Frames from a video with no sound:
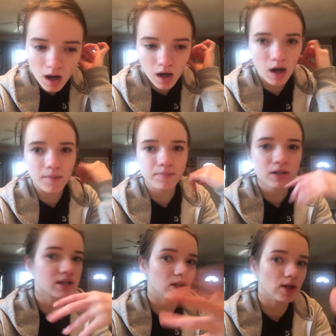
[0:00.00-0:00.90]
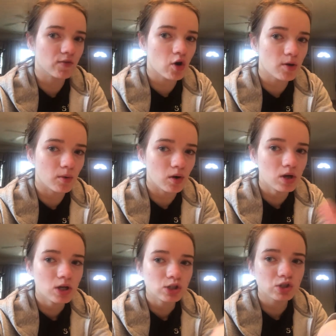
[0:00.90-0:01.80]
because um, I love caramel.
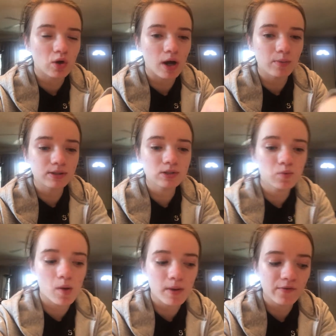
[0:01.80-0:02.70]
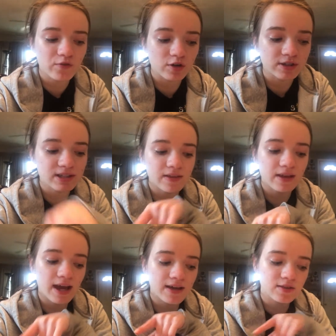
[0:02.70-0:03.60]
So I went to Walmart first, and
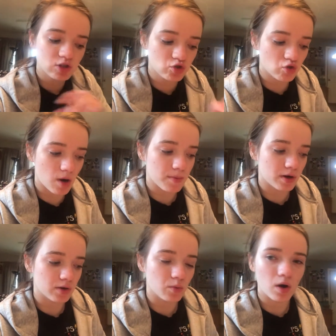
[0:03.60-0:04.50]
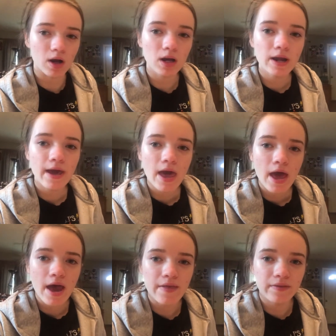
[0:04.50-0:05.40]
they had the strawberry one,
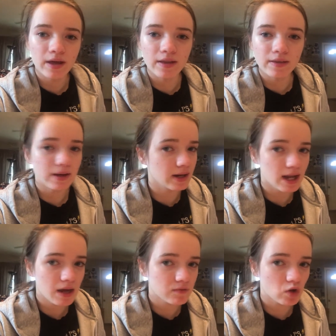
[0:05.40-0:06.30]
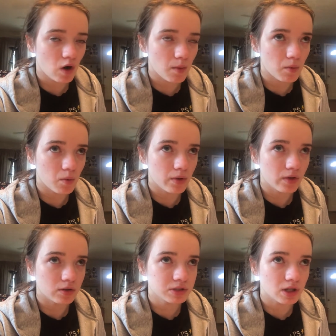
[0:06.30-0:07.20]
and then they did not have the caramel one
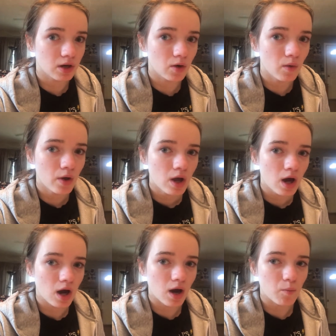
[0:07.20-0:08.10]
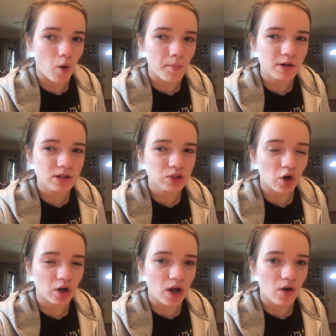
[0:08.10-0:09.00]
though. So um, Walmart and
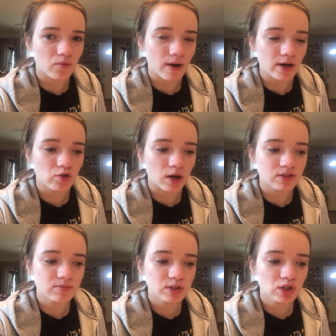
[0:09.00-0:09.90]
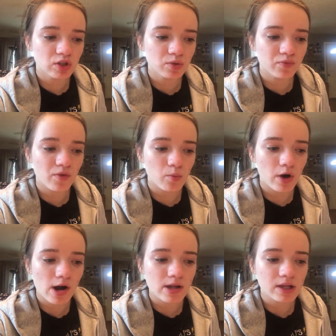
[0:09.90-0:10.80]
Target are right across from each other from where
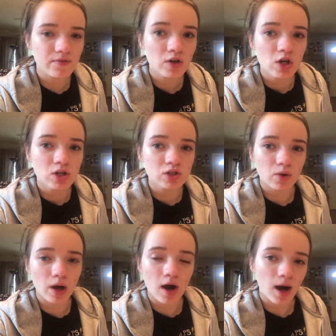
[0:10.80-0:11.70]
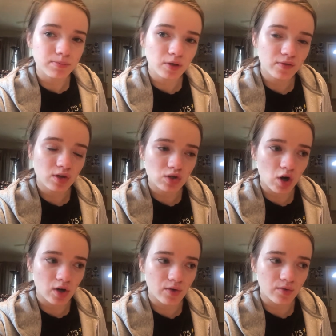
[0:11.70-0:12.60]
I live. So I hopped over to
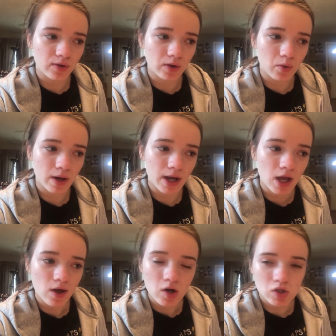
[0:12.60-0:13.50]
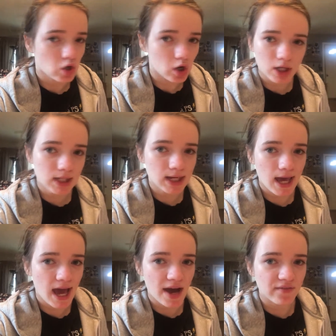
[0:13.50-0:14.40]
Target really quick. Target didn't
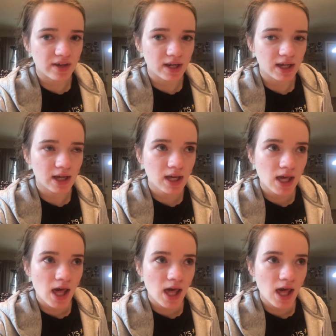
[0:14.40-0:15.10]
have any,